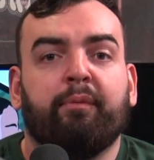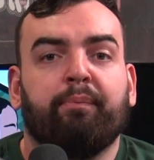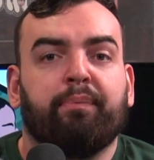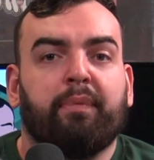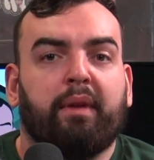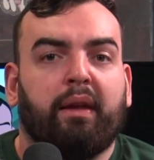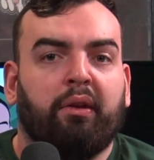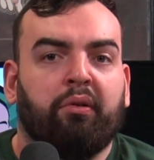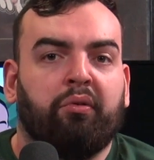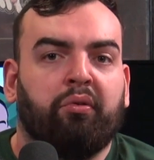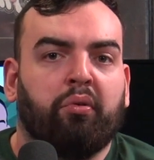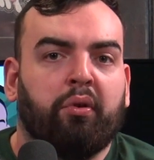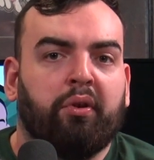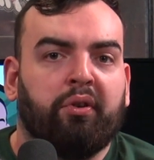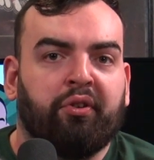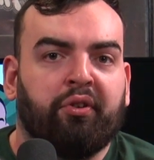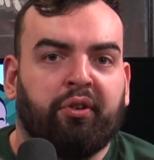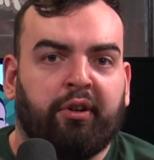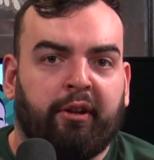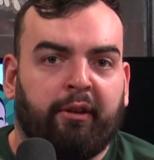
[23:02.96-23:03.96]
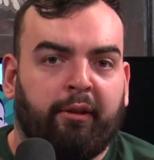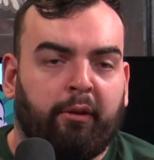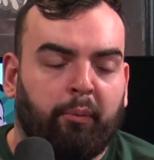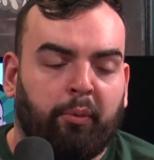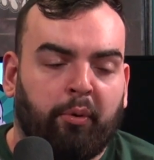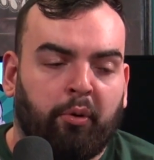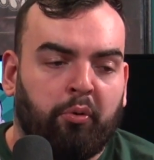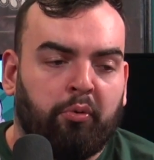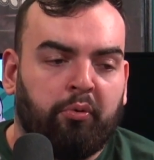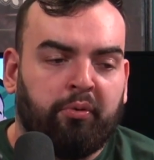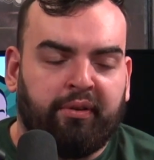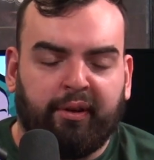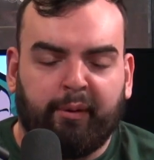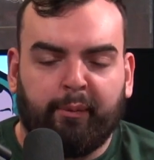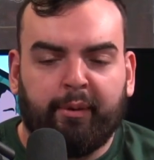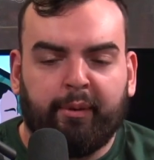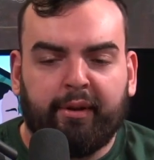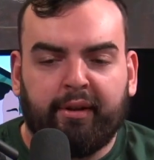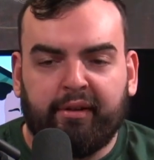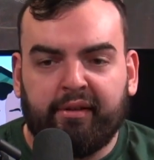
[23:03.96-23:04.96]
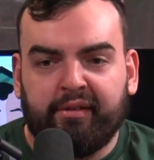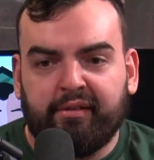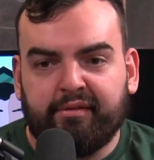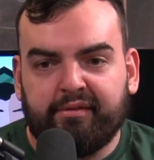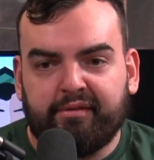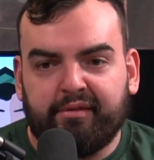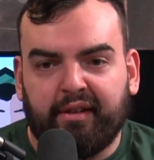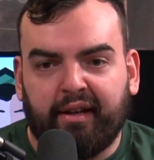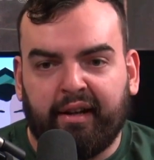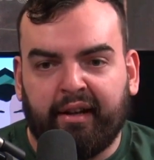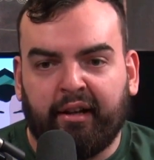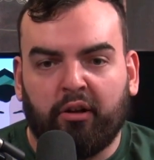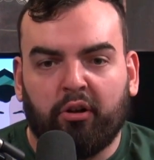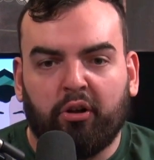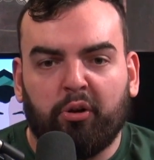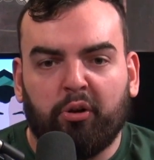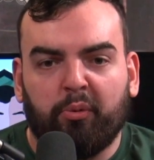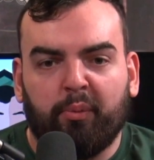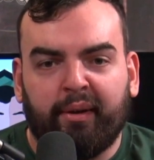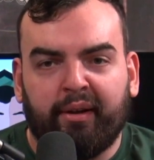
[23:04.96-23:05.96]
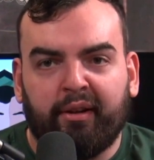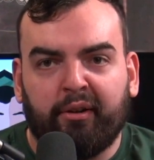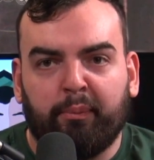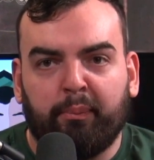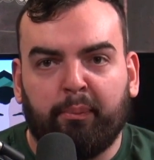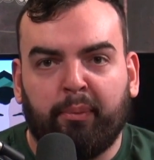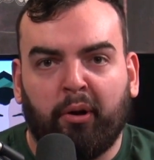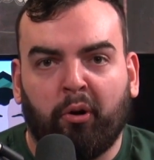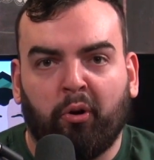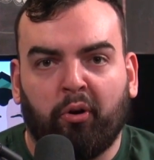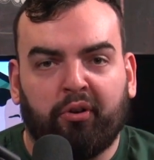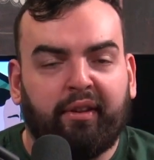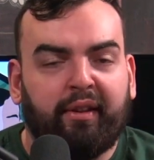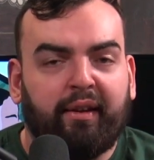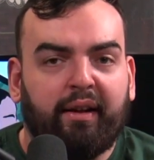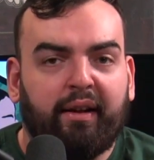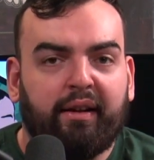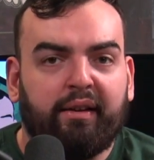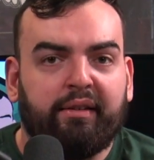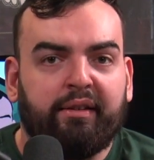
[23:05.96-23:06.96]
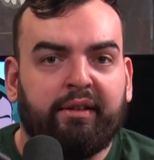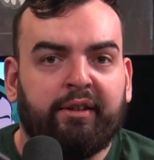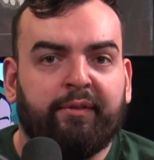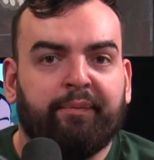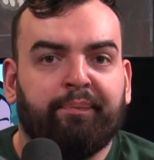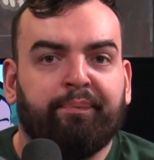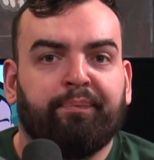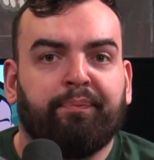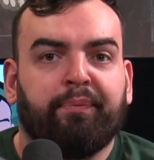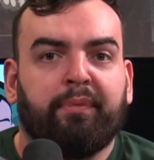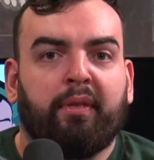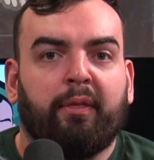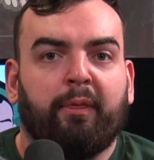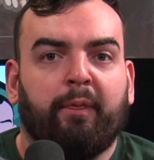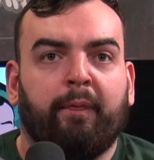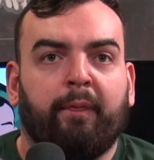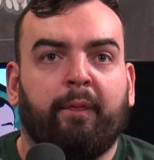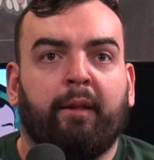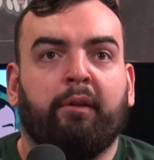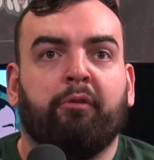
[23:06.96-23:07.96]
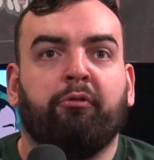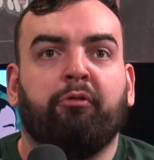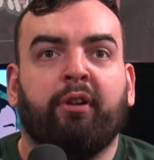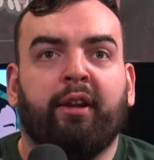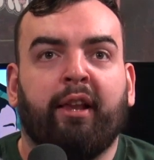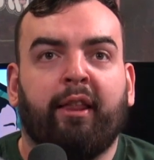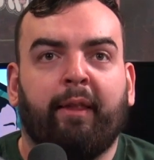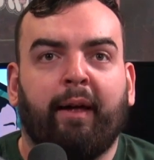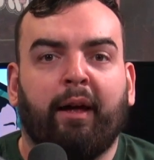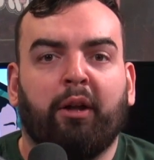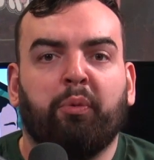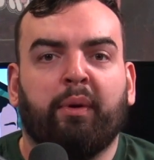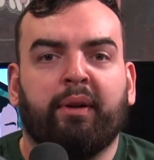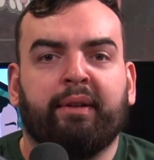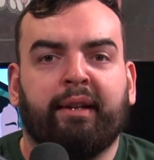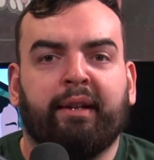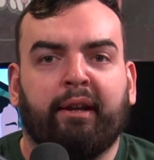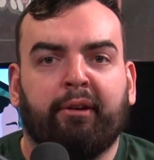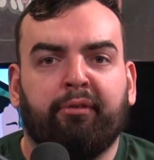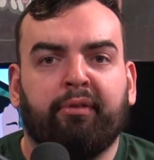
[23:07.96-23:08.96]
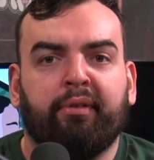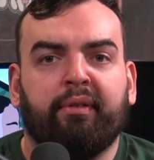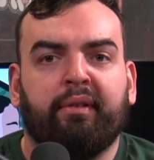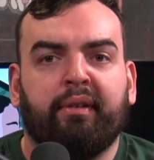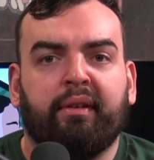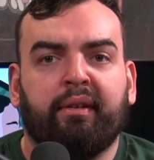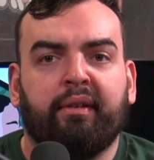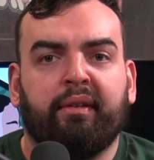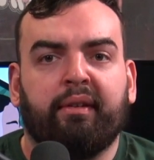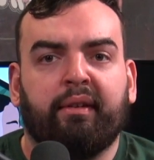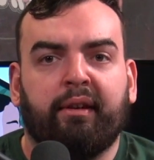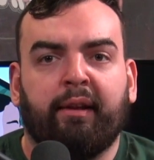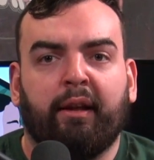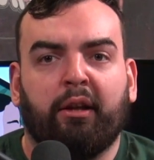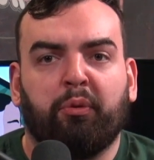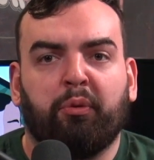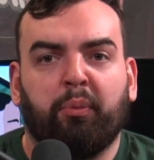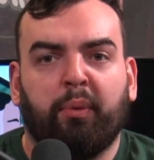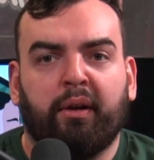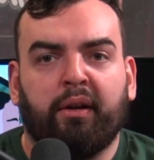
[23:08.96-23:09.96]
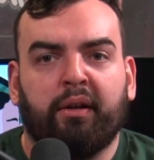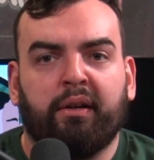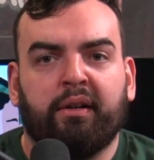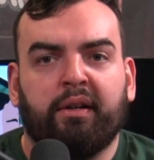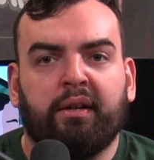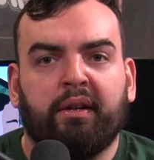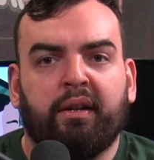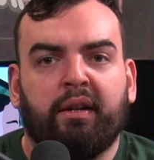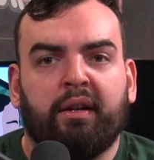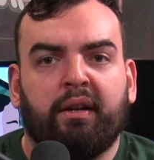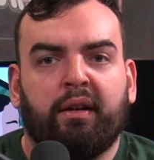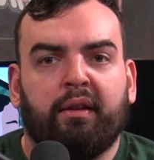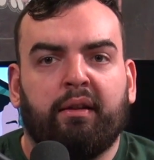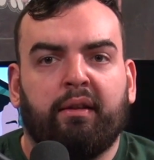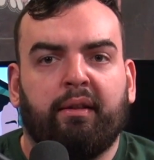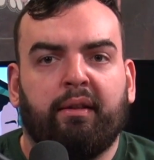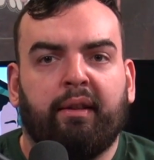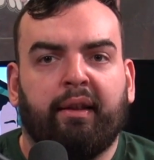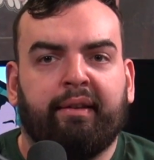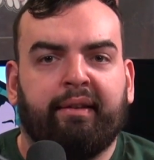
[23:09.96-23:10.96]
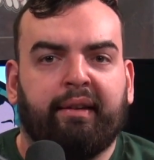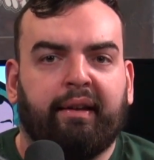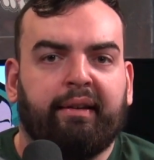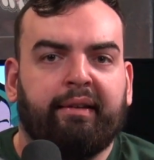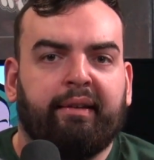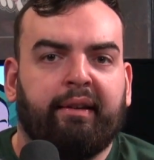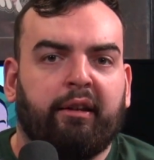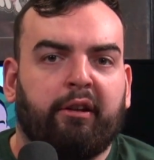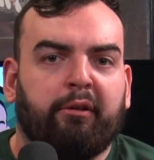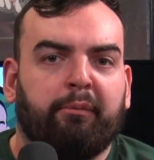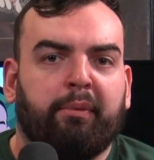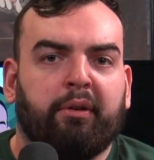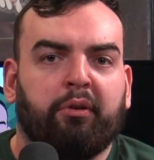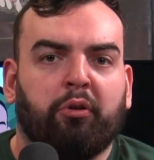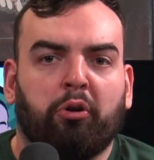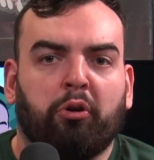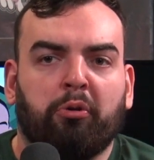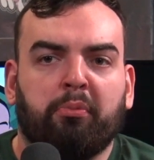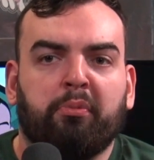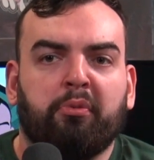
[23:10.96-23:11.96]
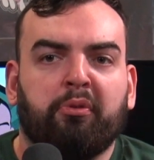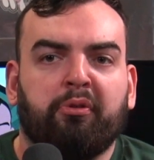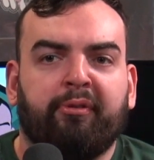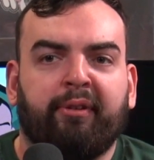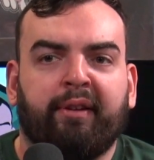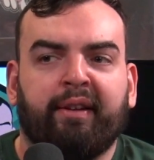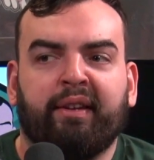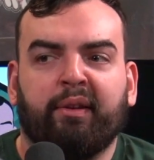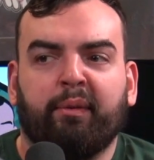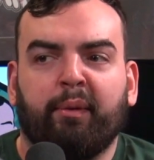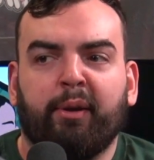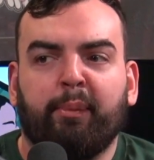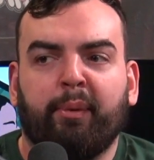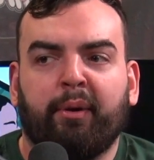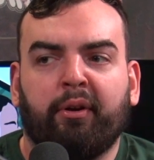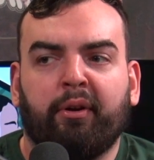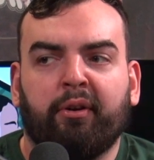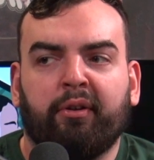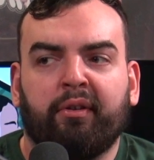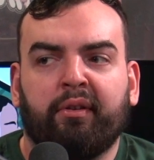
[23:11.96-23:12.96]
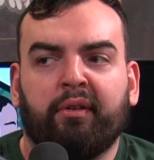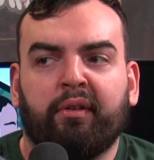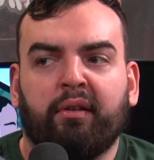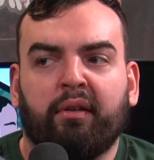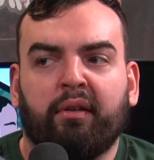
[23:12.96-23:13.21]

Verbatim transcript: and show each other that we're all similar in a lot of ways because of that, then really that's where differences and that's where this idea of being normal fades away because